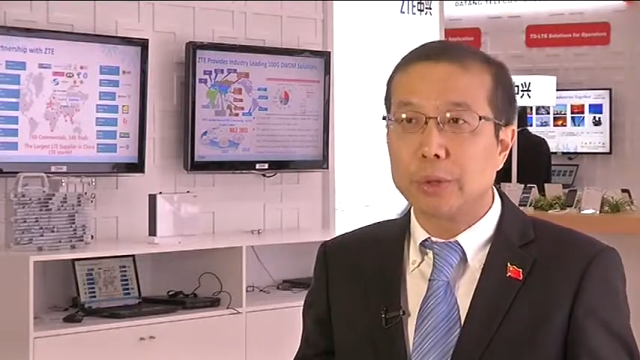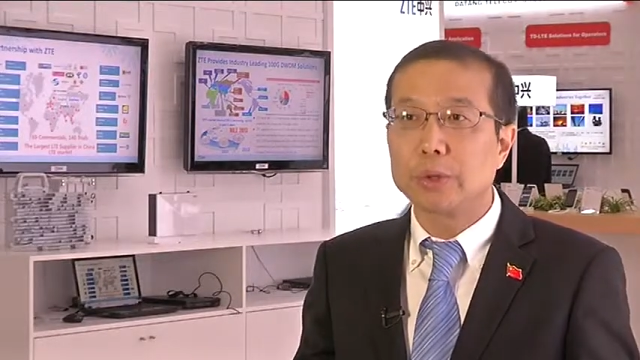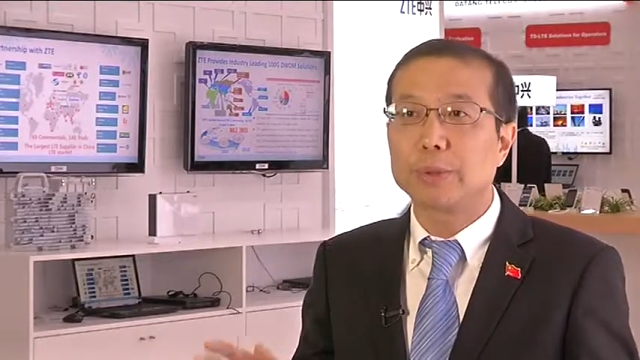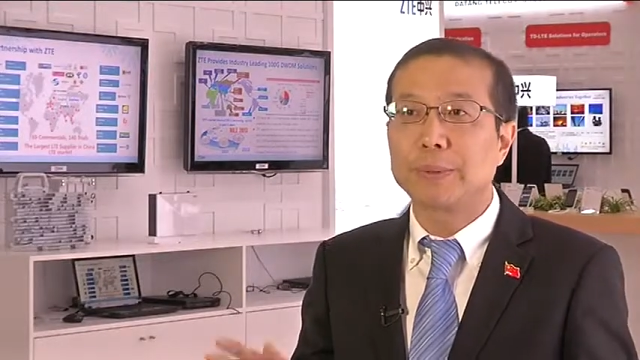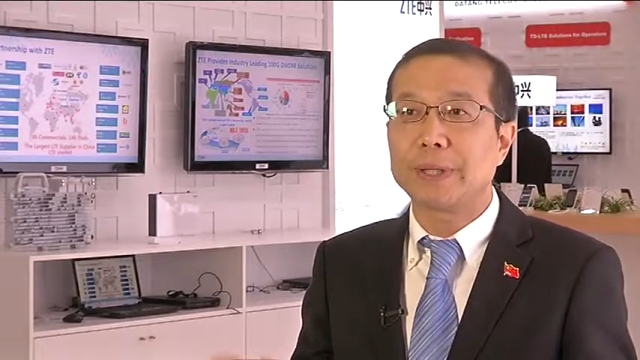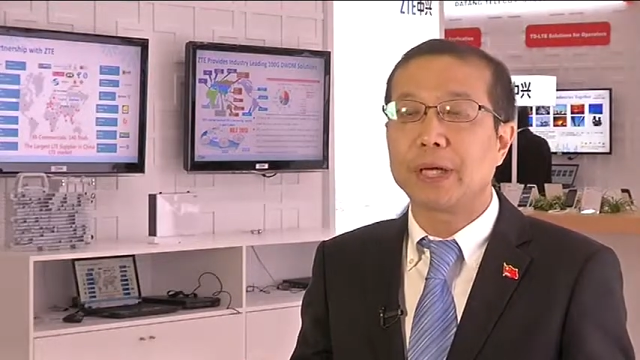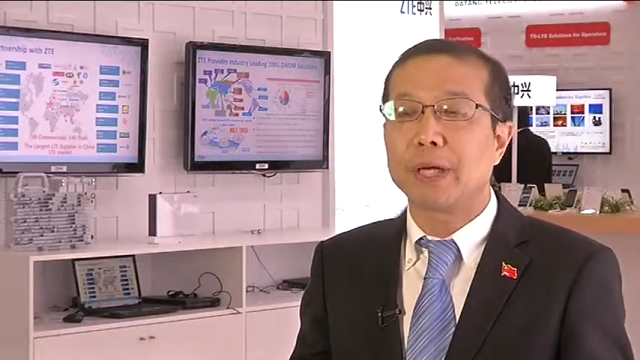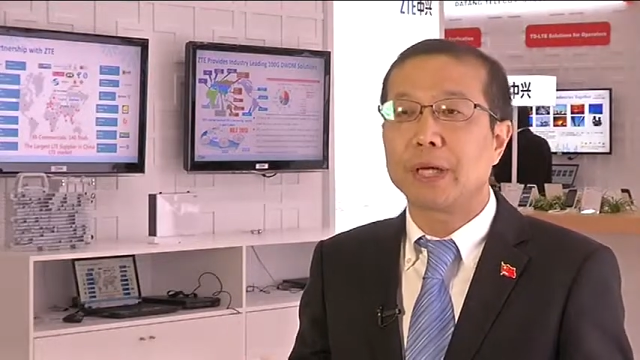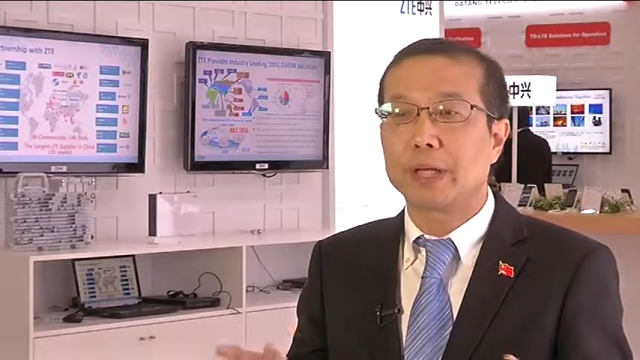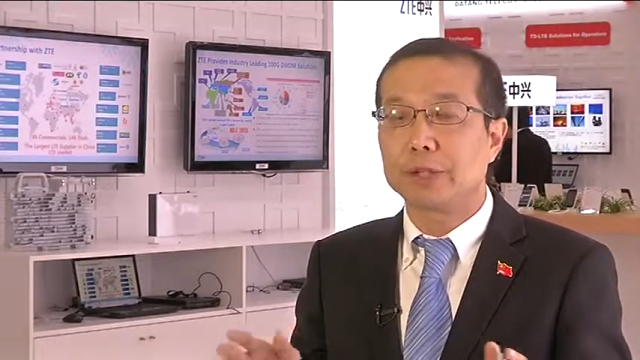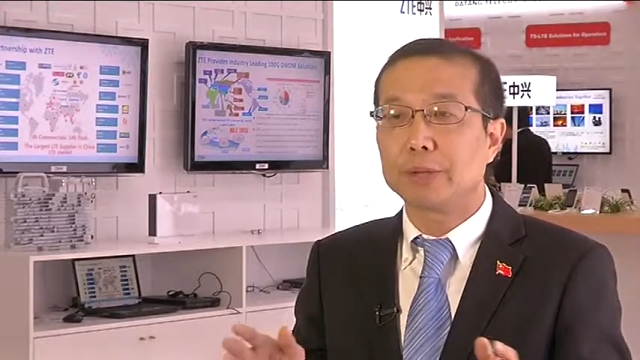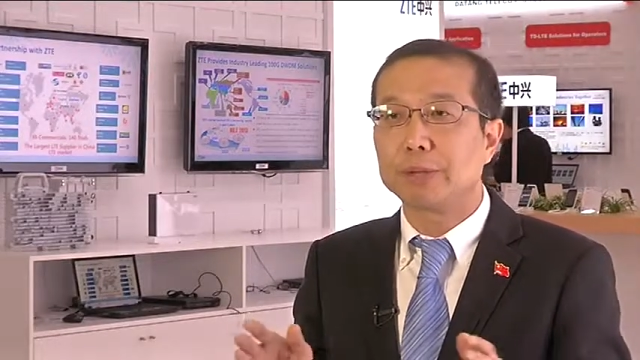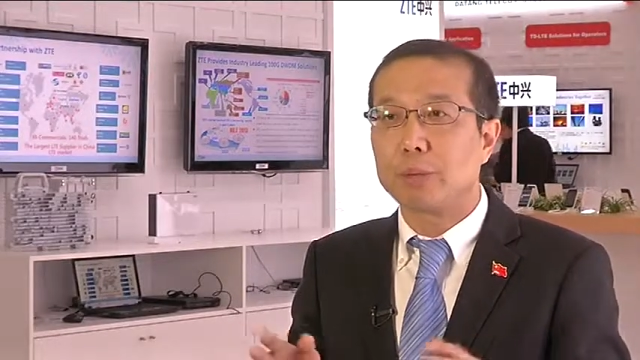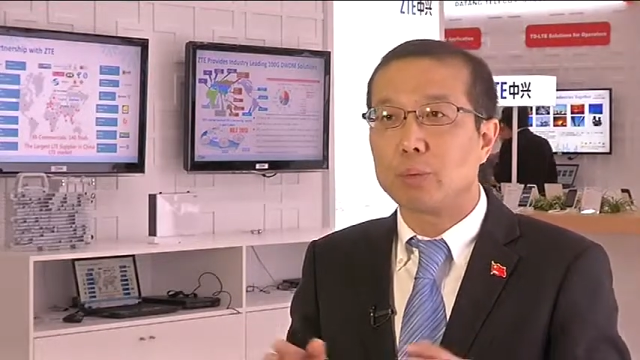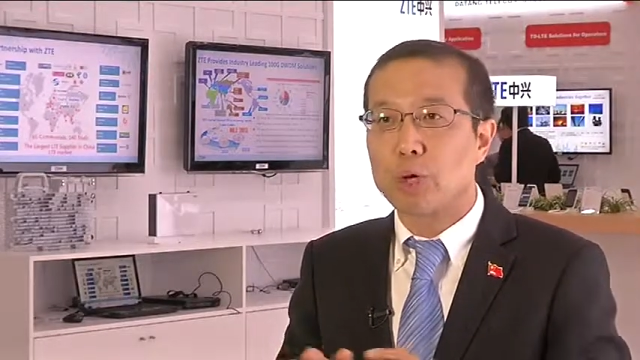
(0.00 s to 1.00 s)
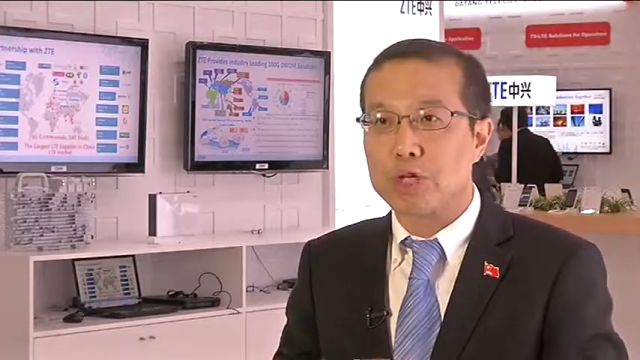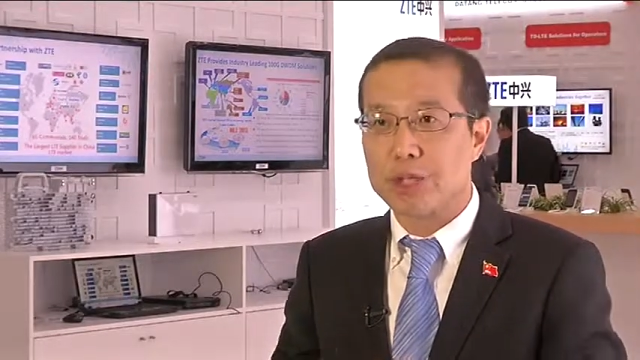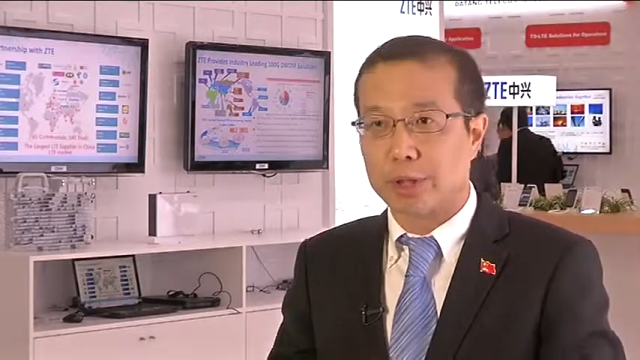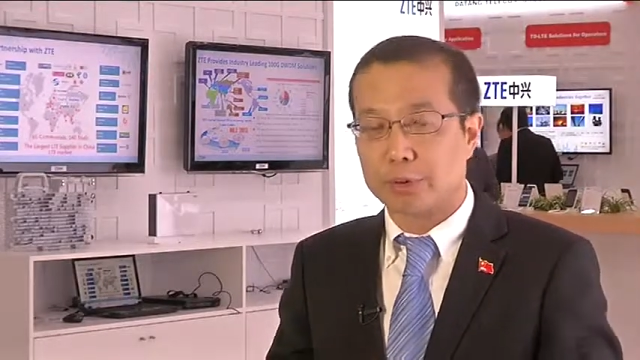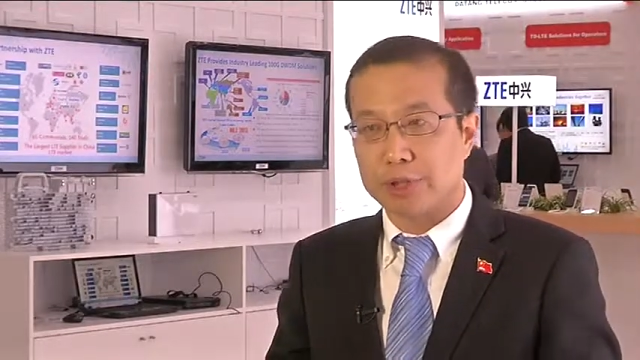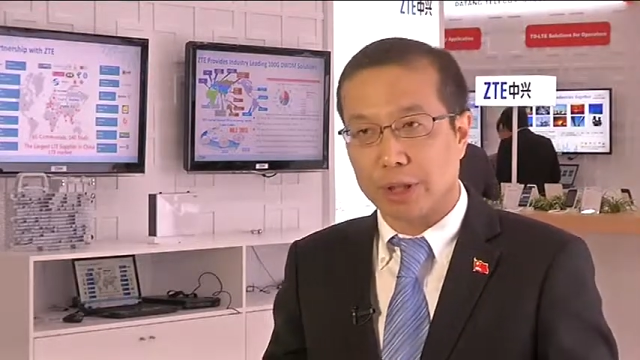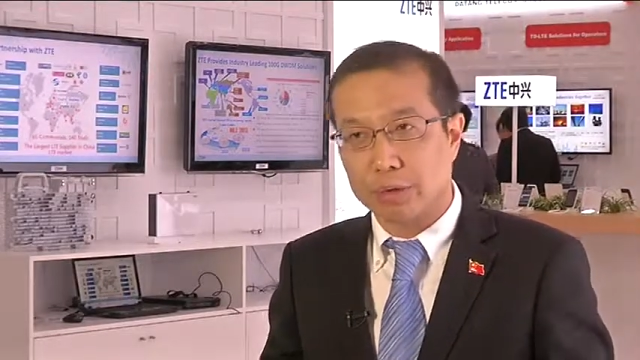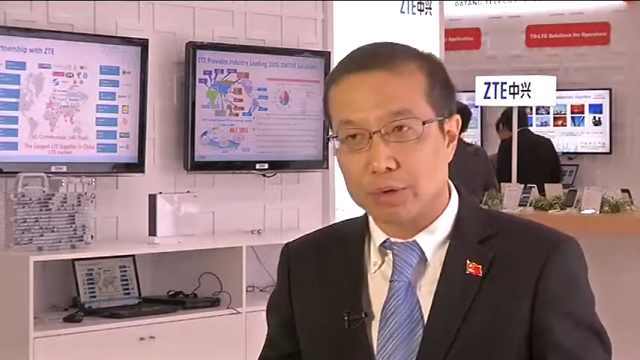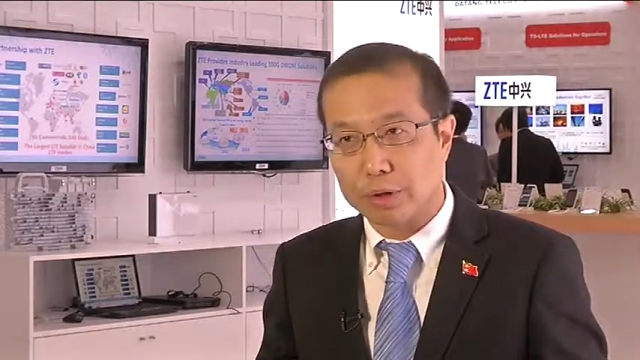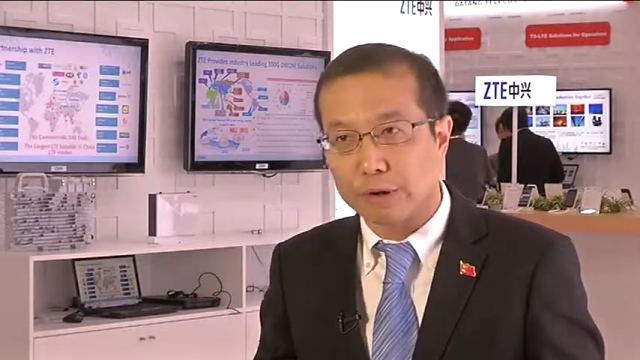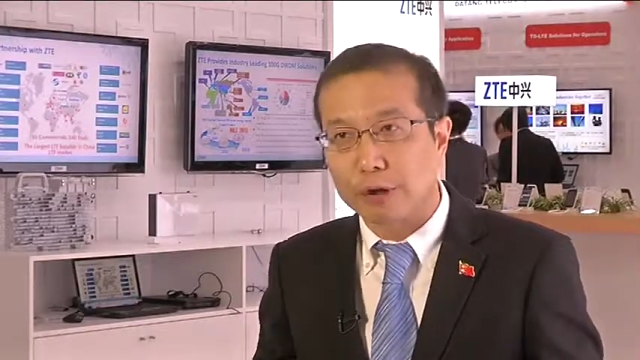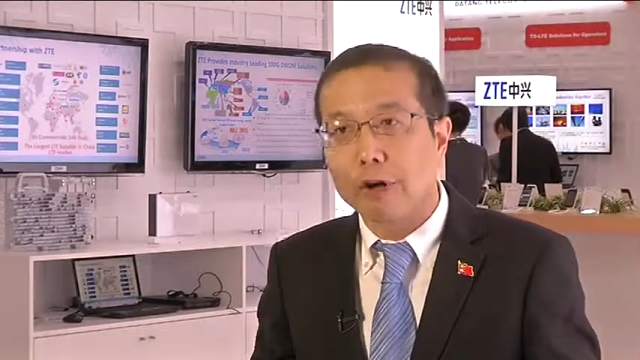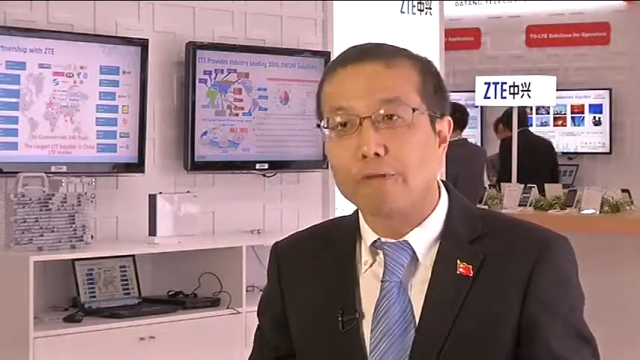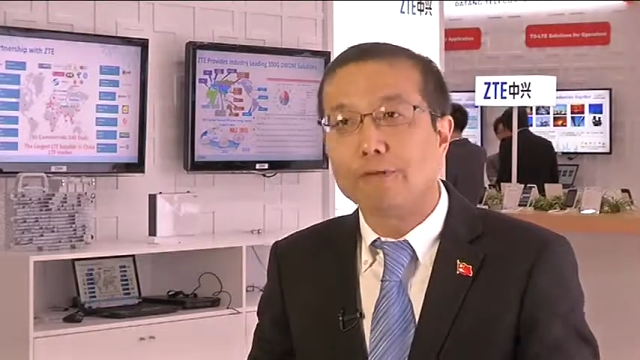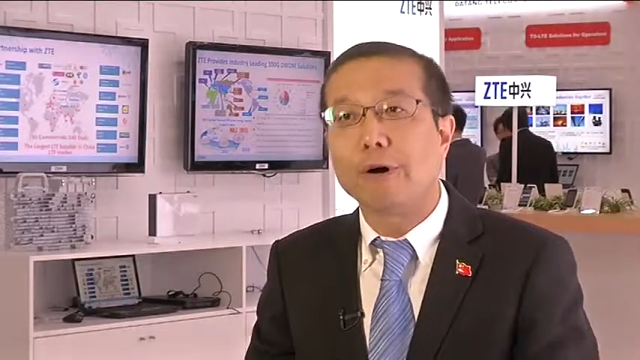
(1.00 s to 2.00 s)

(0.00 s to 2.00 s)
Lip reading: could be a universal solution